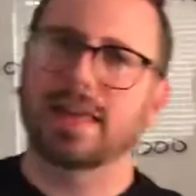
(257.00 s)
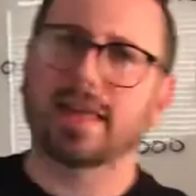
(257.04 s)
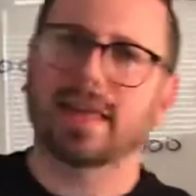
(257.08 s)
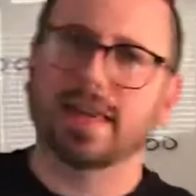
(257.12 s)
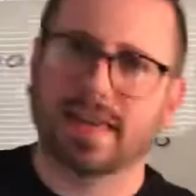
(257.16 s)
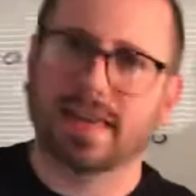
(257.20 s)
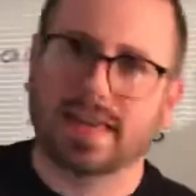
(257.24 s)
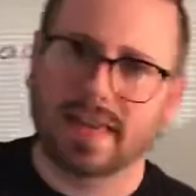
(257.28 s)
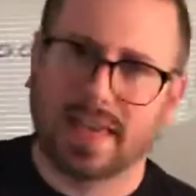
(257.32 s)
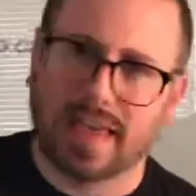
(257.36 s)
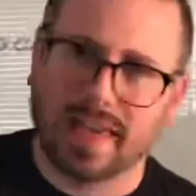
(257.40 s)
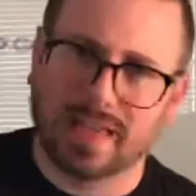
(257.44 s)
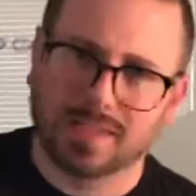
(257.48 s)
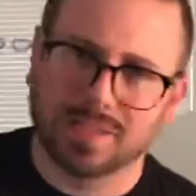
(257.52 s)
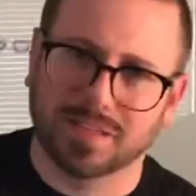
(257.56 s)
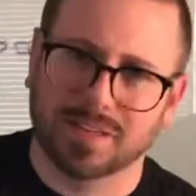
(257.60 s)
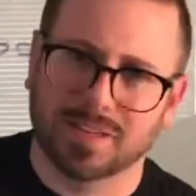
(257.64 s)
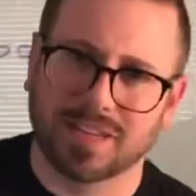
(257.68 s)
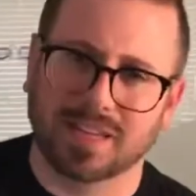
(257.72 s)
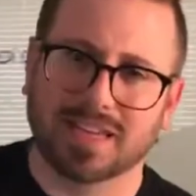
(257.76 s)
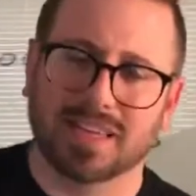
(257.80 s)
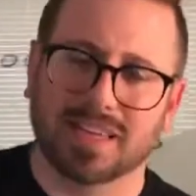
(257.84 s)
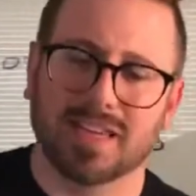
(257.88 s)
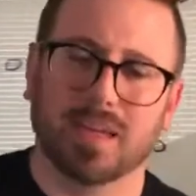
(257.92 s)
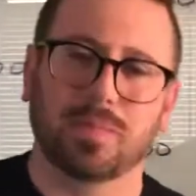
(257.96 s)
get canceled
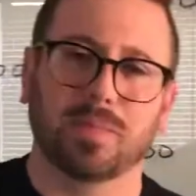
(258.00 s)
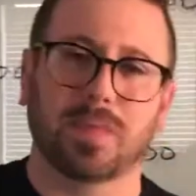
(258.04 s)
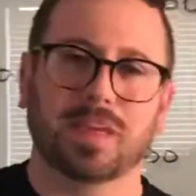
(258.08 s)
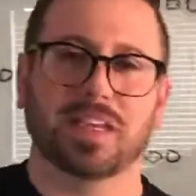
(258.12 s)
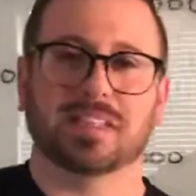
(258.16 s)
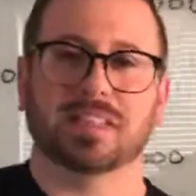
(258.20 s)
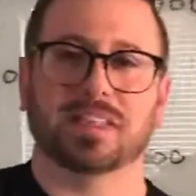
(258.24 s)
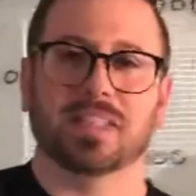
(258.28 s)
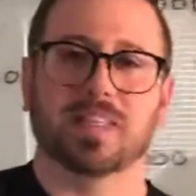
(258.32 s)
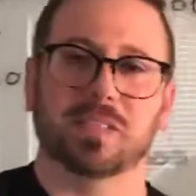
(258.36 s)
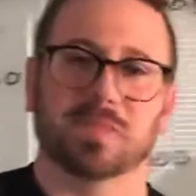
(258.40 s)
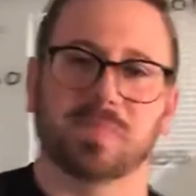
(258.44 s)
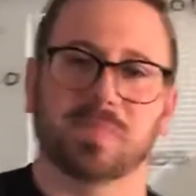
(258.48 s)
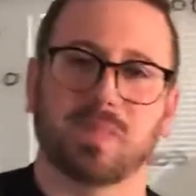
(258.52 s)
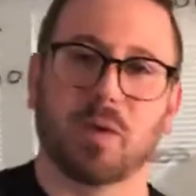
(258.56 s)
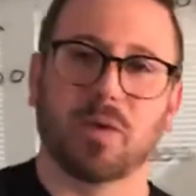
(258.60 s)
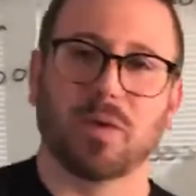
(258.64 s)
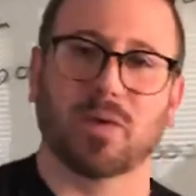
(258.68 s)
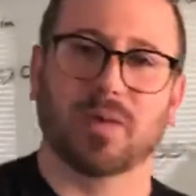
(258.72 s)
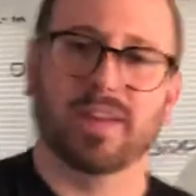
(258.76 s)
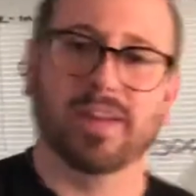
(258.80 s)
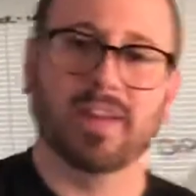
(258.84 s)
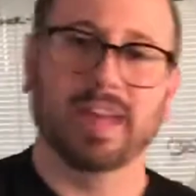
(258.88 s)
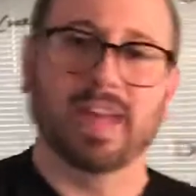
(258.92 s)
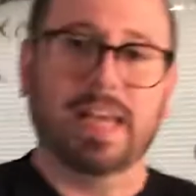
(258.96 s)
again because of
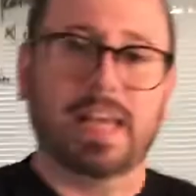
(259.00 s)
smoke?